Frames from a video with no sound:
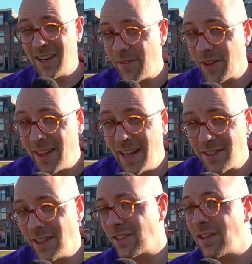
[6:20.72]

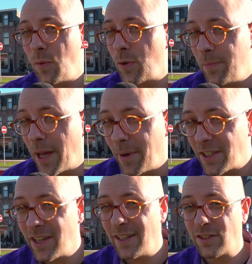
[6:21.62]
Nevertheless, it still wouldn't make
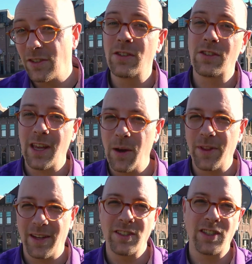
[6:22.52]
much sense to stay
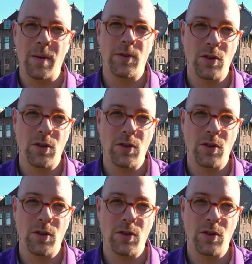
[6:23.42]
within the same